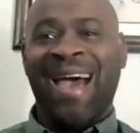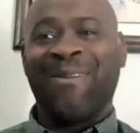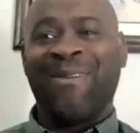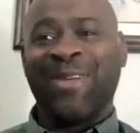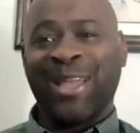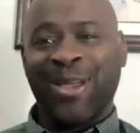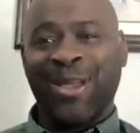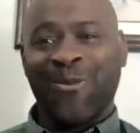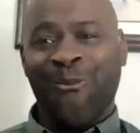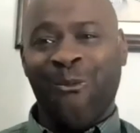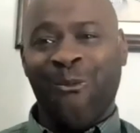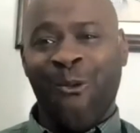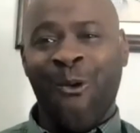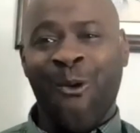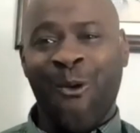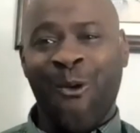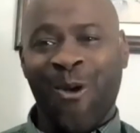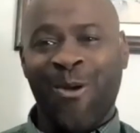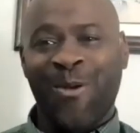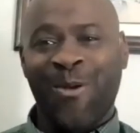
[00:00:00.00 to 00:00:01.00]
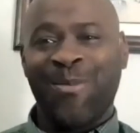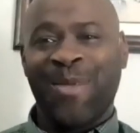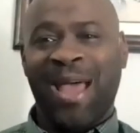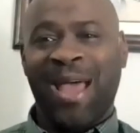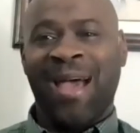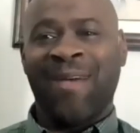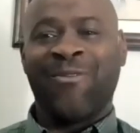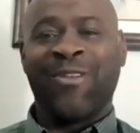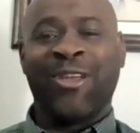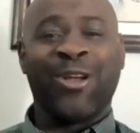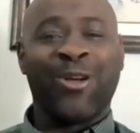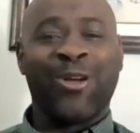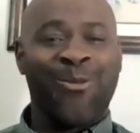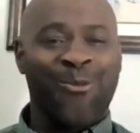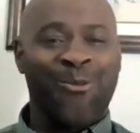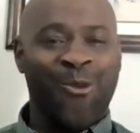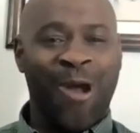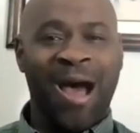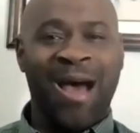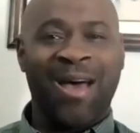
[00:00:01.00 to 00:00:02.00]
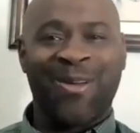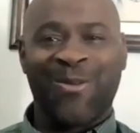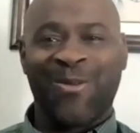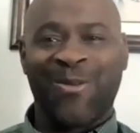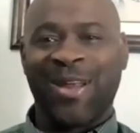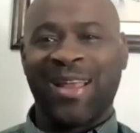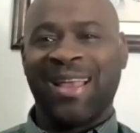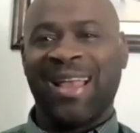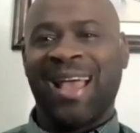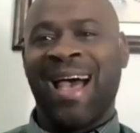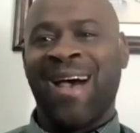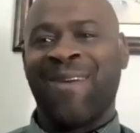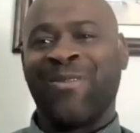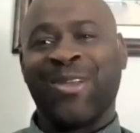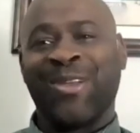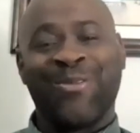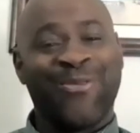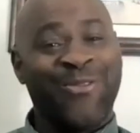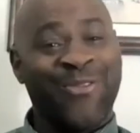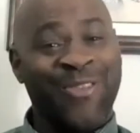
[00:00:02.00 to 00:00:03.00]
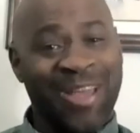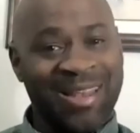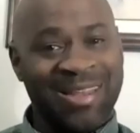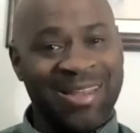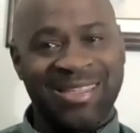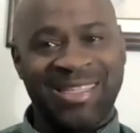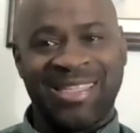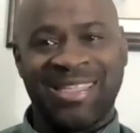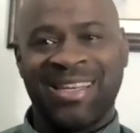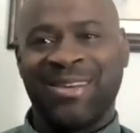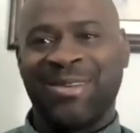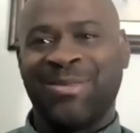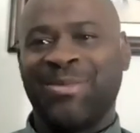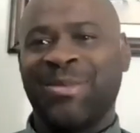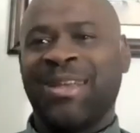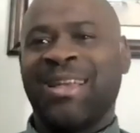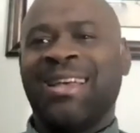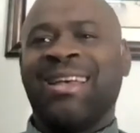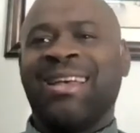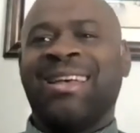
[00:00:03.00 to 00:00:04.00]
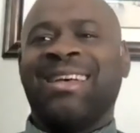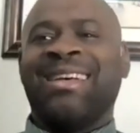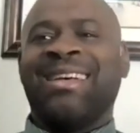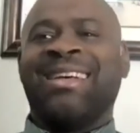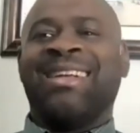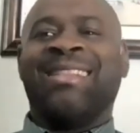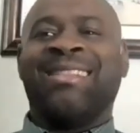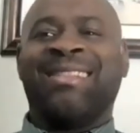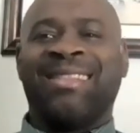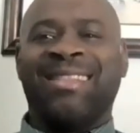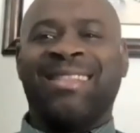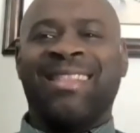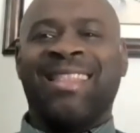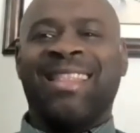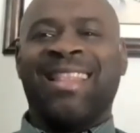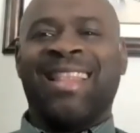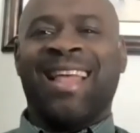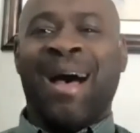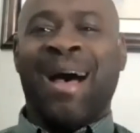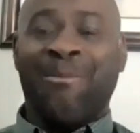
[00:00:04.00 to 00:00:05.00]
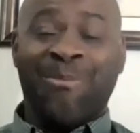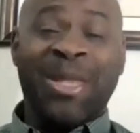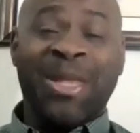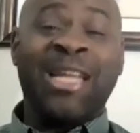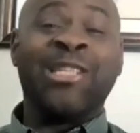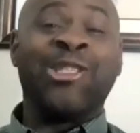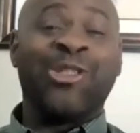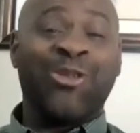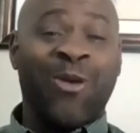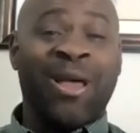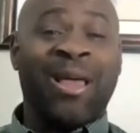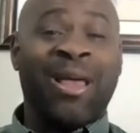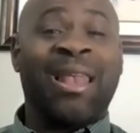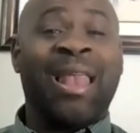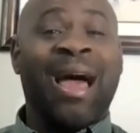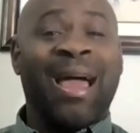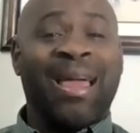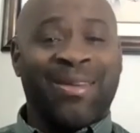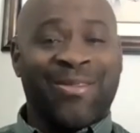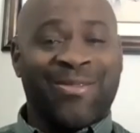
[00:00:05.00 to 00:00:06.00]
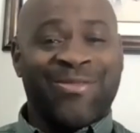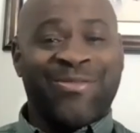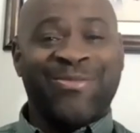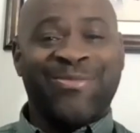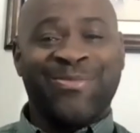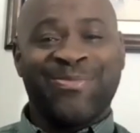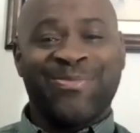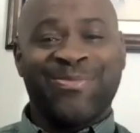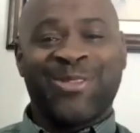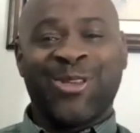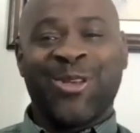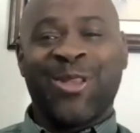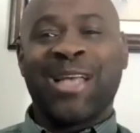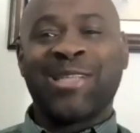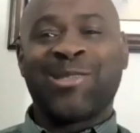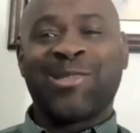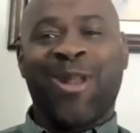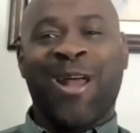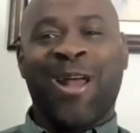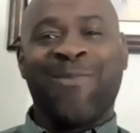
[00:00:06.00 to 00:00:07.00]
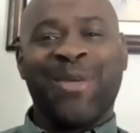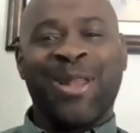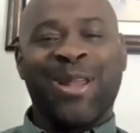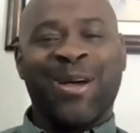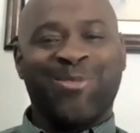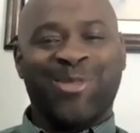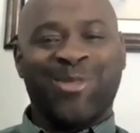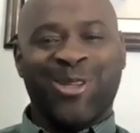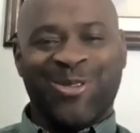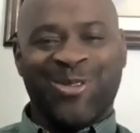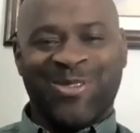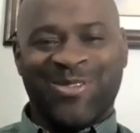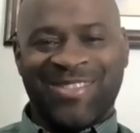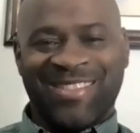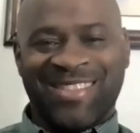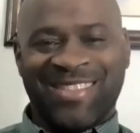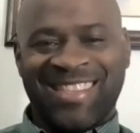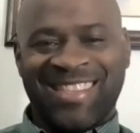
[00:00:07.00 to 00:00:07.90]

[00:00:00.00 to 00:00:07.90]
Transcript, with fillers: having it warm, having camaraderie, having fellowship. I've been enjoying life. So that's what I've been up to.